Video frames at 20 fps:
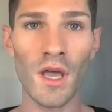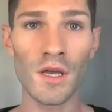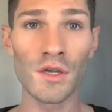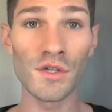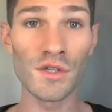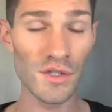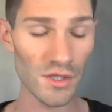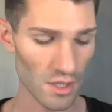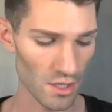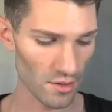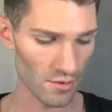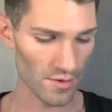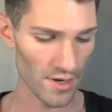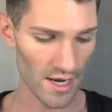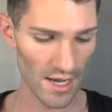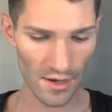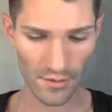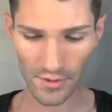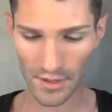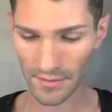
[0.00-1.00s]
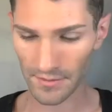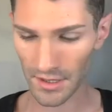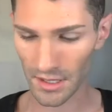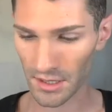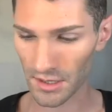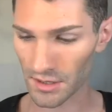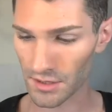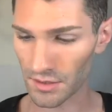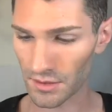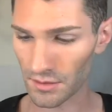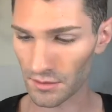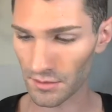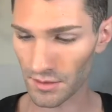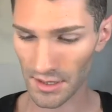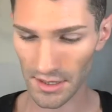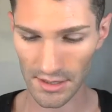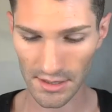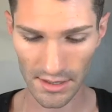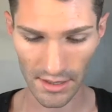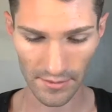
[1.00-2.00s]
So now what I'm going to do
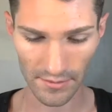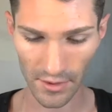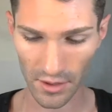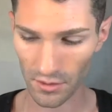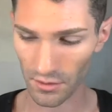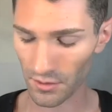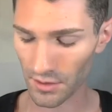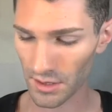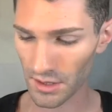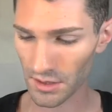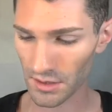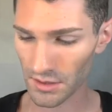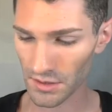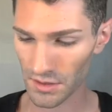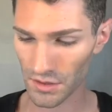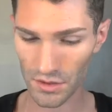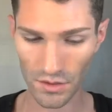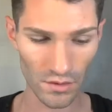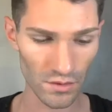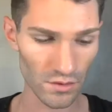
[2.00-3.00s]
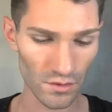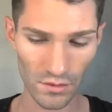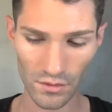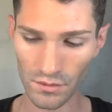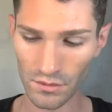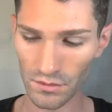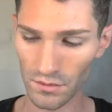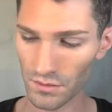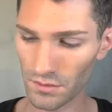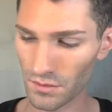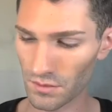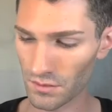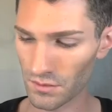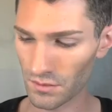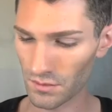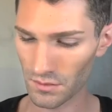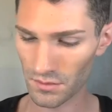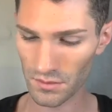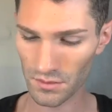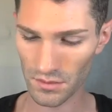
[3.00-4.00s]
is I'm going to
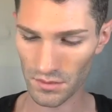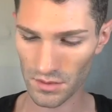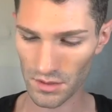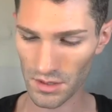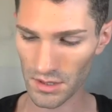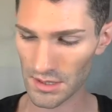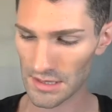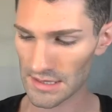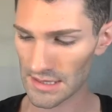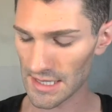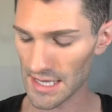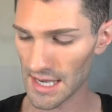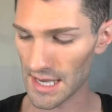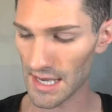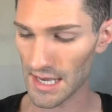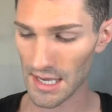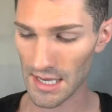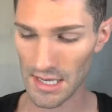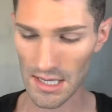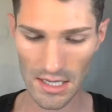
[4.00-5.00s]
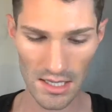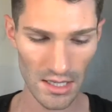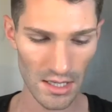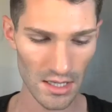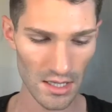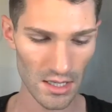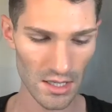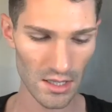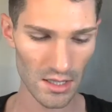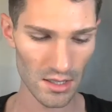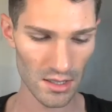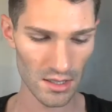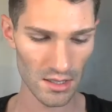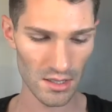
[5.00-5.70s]
take